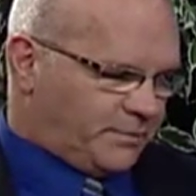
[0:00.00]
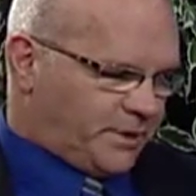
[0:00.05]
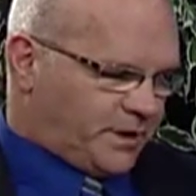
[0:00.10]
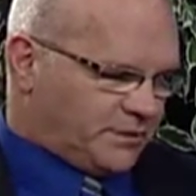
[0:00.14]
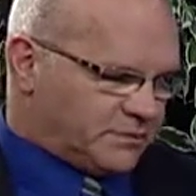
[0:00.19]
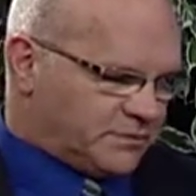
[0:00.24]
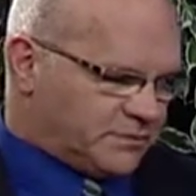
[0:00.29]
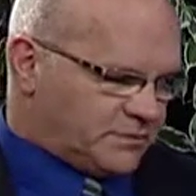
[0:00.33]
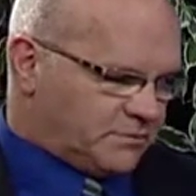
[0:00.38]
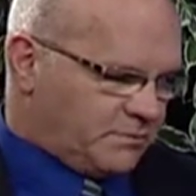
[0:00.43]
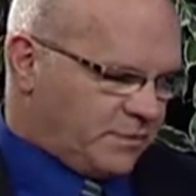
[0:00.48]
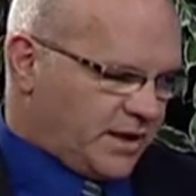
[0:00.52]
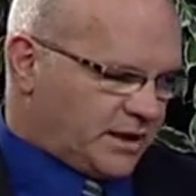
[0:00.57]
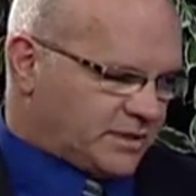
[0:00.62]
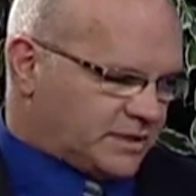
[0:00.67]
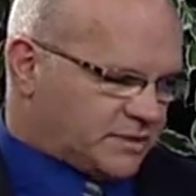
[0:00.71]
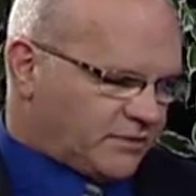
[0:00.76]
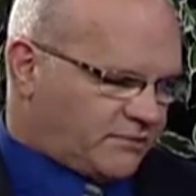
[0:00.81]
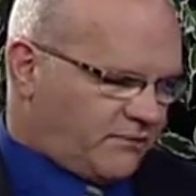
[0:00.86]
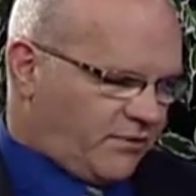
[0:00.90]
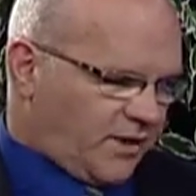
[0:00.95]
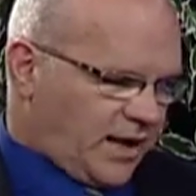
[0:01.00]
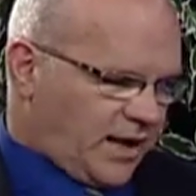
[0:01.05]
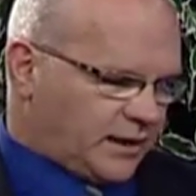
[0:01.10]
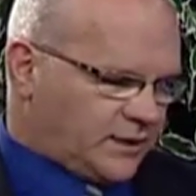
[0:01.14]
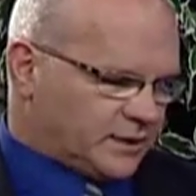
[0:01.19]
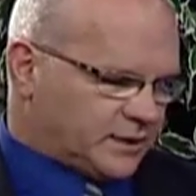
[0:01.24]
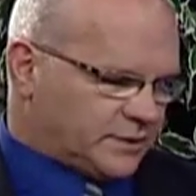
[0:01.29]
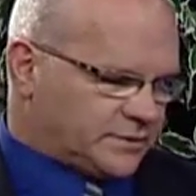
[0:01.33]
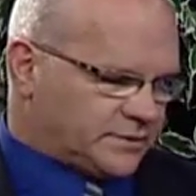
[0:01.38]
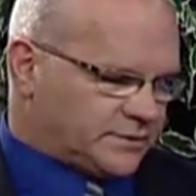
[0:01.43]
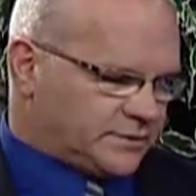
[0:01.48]
it was domestic
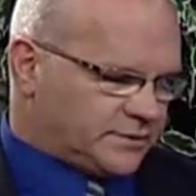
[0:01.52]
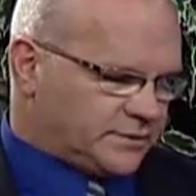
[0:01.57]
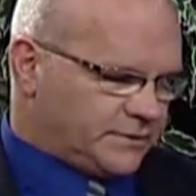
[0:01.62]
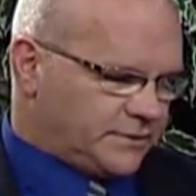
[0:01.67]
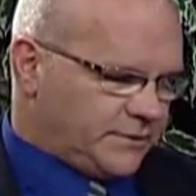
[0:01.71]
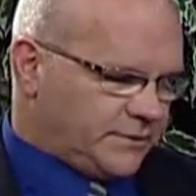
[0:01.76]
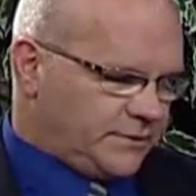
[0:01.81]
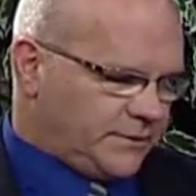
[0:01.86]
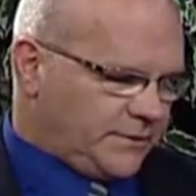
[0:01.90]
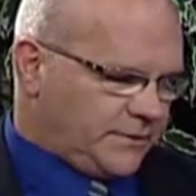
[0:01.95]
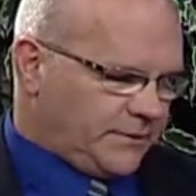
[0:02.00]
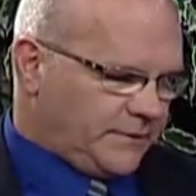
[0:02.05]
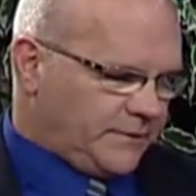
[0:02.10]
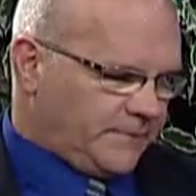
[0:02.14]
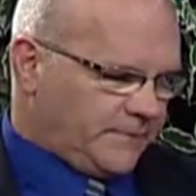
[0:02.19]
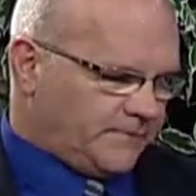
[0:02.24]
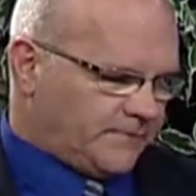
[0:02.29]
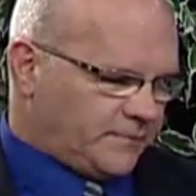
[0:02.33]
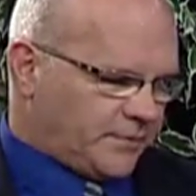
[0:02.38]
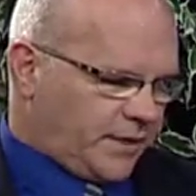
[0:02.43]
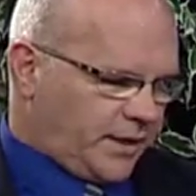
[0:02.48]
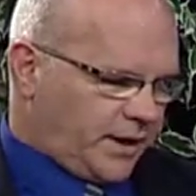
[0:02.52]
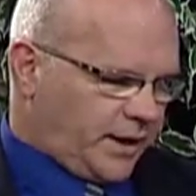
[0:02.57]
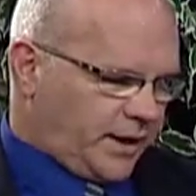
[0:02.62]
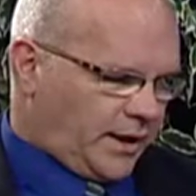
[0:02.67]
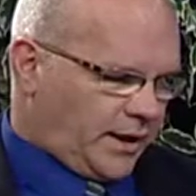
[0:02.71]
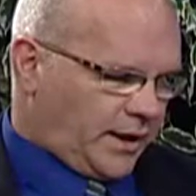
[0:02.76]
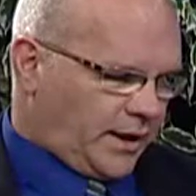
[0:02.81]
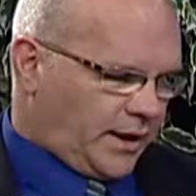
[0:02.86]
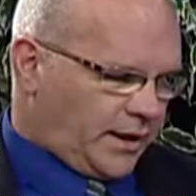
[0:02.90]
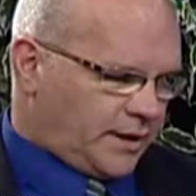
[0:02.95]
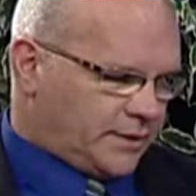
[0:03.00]
violence.
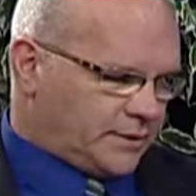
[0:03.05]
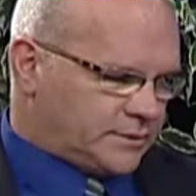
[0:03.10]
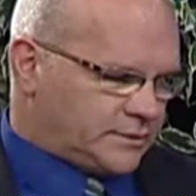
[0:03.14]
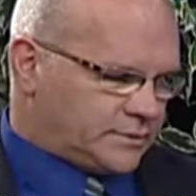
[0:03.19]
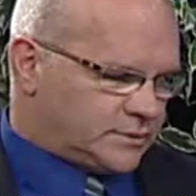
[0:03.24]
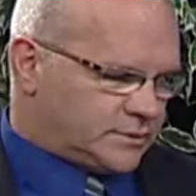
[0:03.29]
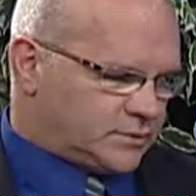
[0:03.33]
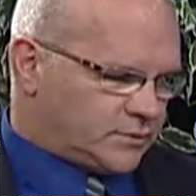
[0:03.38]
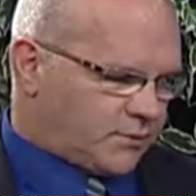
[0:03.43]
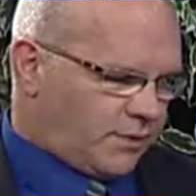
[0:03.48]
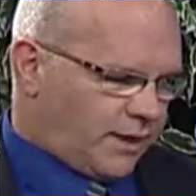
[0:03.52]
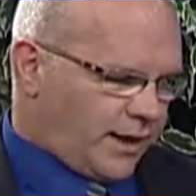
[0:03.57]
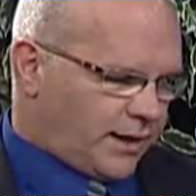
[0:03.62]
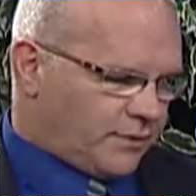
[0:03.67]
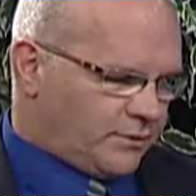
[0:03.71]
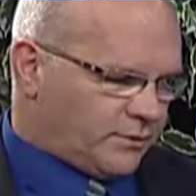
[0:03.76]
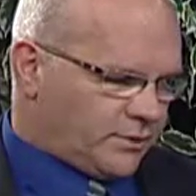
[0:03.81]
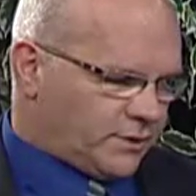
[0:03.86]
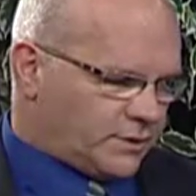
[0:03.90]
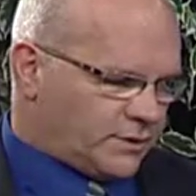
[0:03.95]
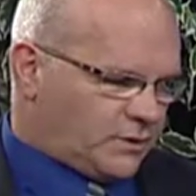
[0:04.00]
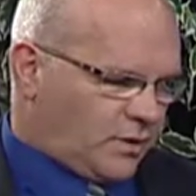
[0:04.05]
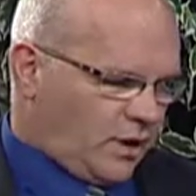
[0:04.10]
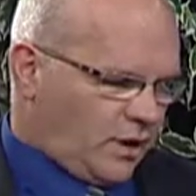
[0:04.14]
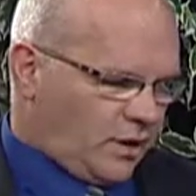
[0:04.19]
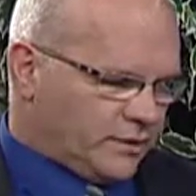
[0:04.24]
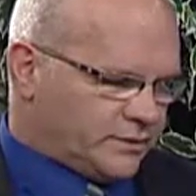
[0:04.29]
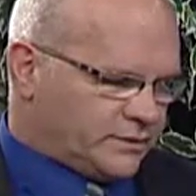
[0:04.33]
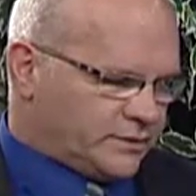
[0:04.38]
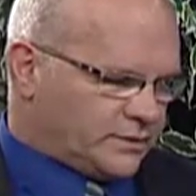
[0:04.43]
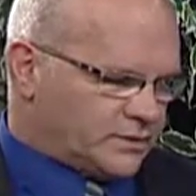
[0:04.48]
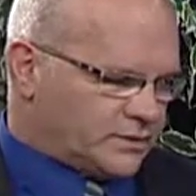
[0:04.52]
And Griner
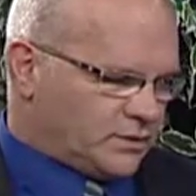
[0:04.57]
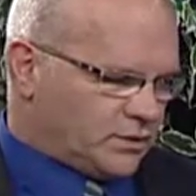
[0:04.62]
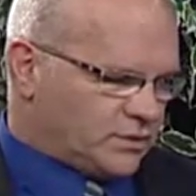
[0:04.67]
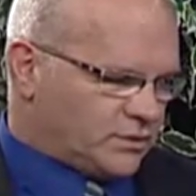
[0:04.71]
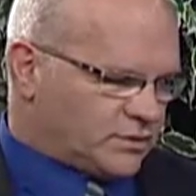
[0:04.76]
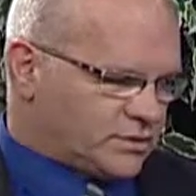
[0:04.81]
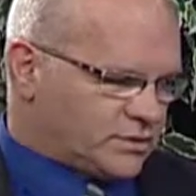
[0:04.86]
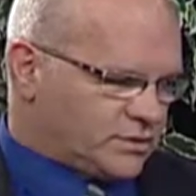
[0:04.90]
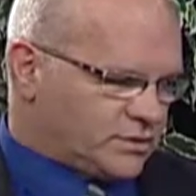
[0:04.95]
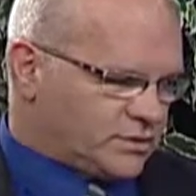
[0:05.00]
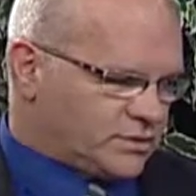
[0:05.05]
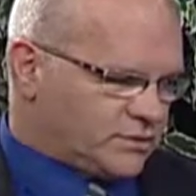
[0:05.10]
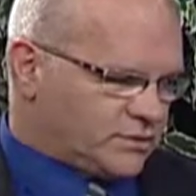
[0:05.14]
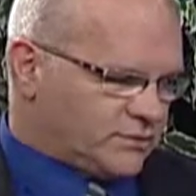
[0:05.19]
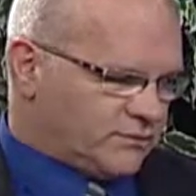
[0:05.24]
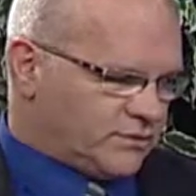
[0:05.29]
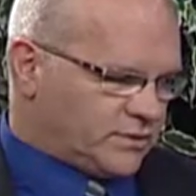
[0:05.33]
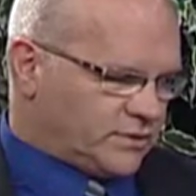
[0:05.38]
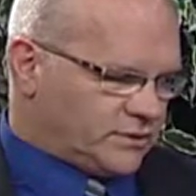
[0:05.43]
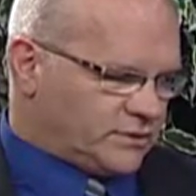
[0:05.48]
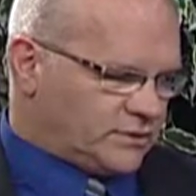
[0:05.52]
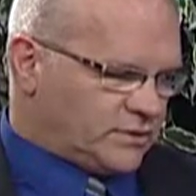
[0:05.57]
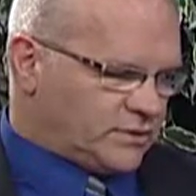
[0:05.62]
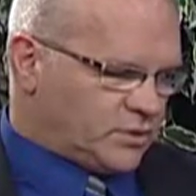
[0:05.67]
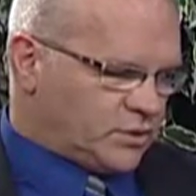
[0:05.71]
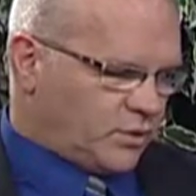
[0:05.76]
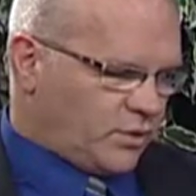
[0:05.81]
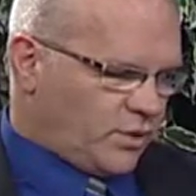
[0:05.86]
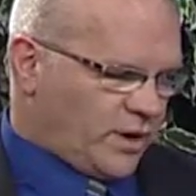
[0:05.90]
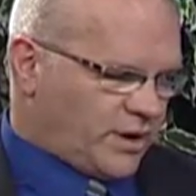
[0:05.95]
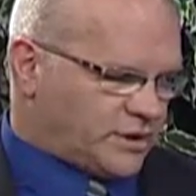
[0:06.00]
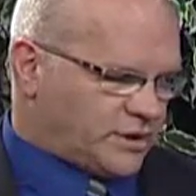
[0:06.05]
acknowledged the seriousness of the
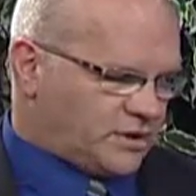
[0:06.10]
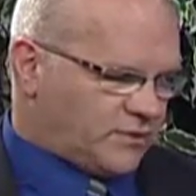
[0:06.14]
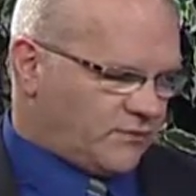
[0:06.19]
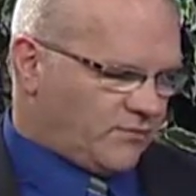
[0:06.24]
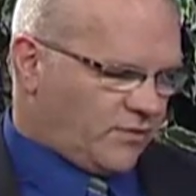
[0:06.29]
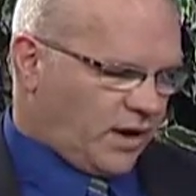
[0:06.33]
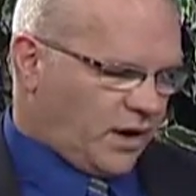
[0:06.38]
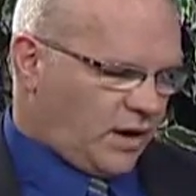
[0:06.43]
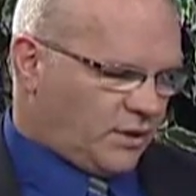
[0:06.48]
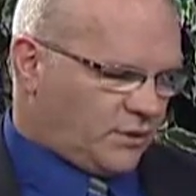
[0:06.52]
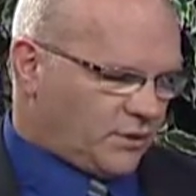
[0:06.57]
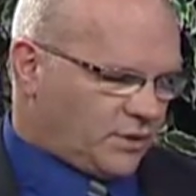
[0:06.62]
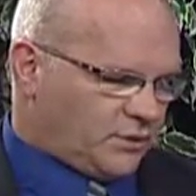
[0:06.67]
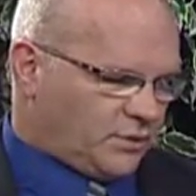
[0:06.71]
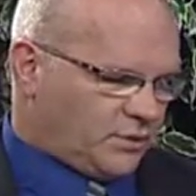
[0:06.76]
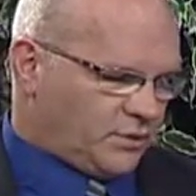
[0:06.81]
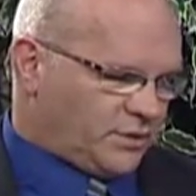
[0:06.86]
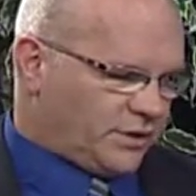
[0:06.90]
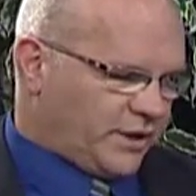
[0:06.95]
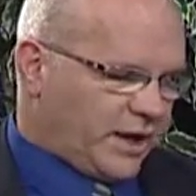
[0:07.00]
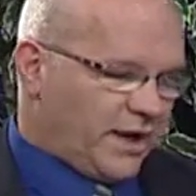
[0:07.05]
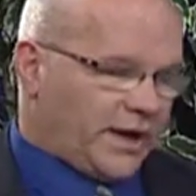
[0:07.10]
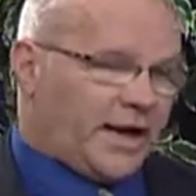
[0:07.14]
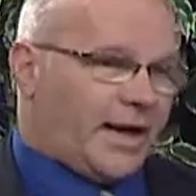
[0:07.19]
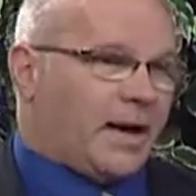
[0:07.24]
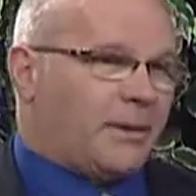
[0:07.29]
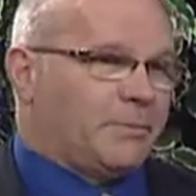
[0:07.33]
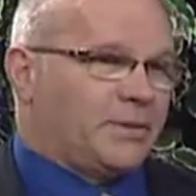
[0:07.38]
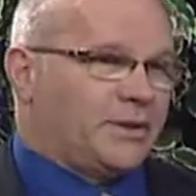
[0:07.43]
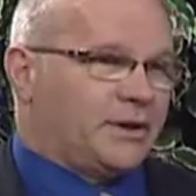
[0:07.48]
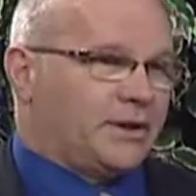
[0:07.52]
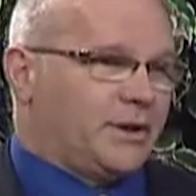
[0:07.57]
situation, vowing it will not
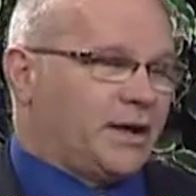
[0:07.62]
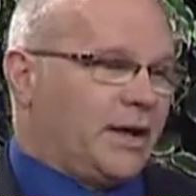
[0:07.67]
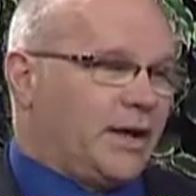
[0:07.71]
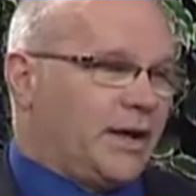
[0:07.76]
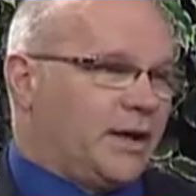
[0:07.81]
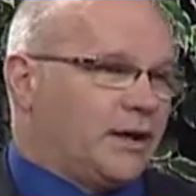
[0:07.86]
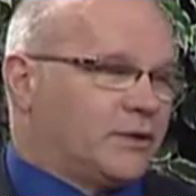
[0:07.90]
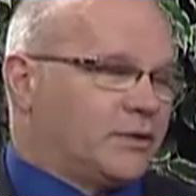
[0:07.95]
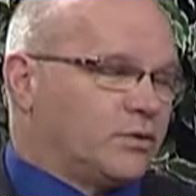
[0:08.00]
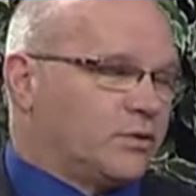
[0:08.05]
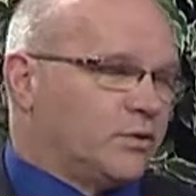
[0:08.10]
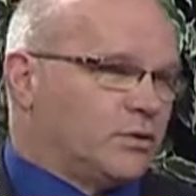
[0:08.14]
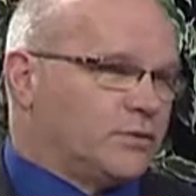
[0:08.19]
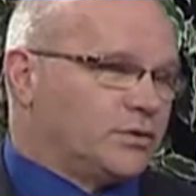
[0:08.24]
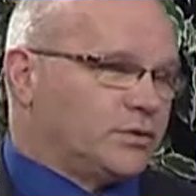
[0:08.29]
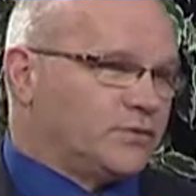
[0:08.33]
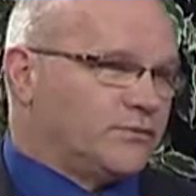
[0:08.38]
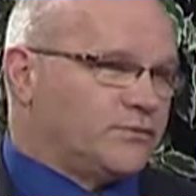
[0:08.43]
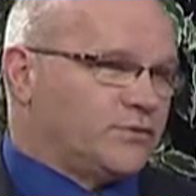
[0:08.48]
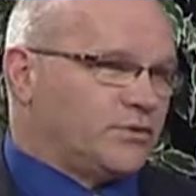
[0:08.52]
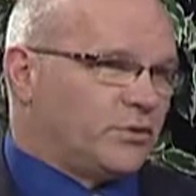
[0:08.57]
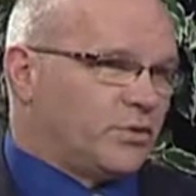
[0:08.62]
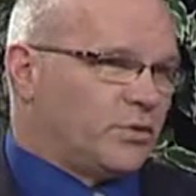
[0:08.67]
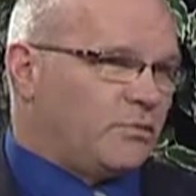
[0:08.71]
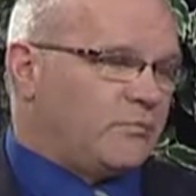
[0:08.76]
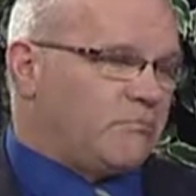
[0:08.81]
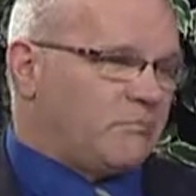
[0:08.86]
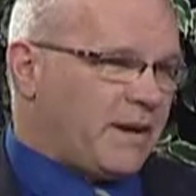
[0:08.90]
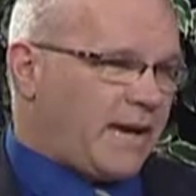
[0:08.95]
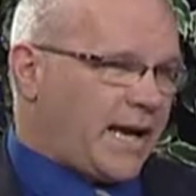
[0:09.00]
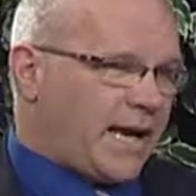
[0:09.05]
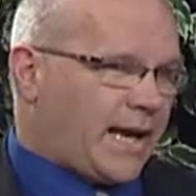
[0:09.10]
happen again. Of course, if you're a
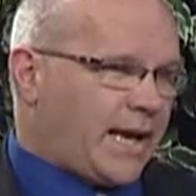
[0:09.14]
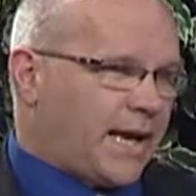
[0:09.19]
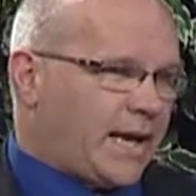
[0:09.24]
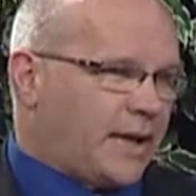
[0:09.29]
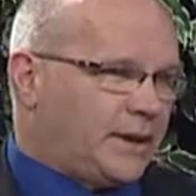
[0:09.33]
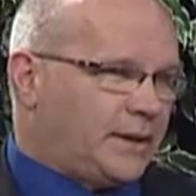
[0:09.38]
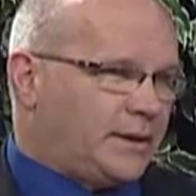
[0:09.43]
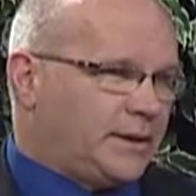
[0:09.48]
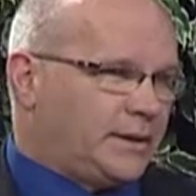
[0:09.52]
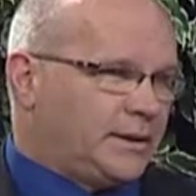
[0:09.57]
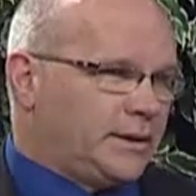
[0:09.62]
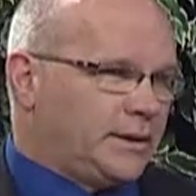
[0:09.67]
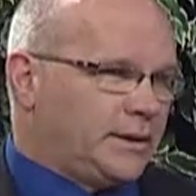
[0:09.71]
man